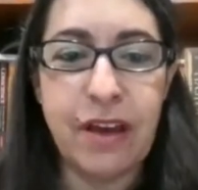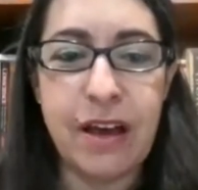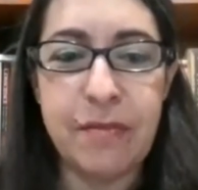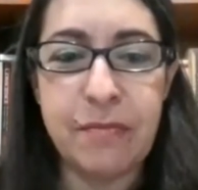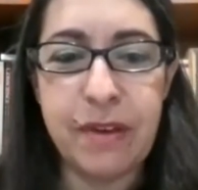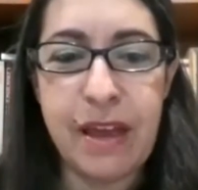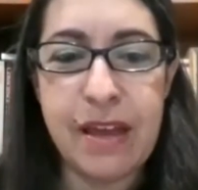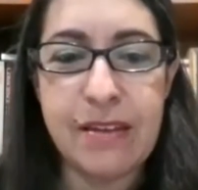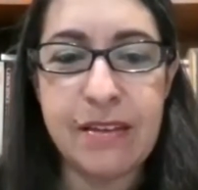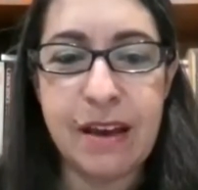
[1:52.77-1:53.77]
And
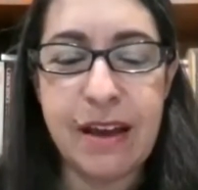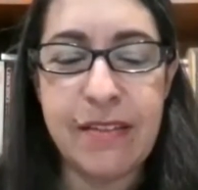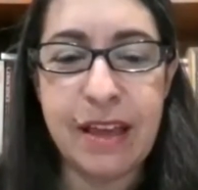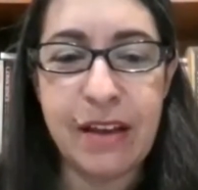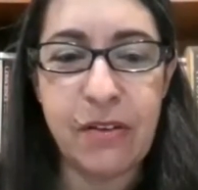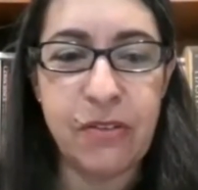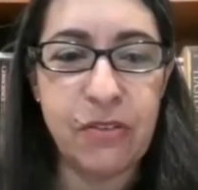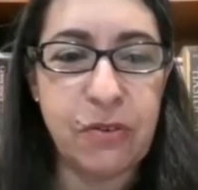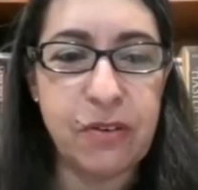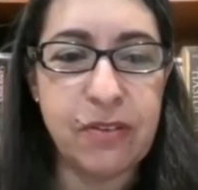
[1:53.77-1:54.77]
that goes
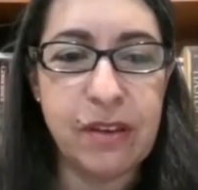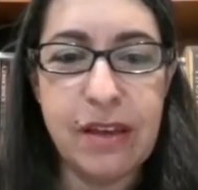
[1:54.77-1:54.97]
towards